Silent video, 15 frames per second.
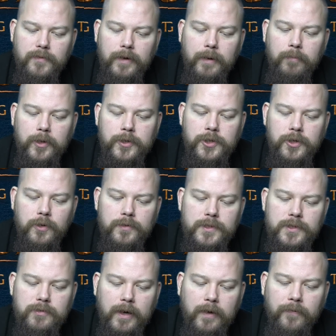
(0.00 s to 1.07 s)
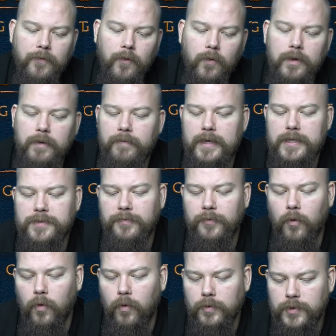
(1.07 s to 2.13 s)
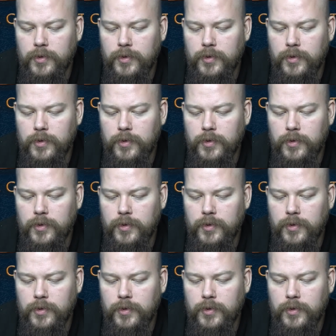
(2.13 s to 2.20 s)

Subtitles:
3 plus shoot, strength 4, defense 4,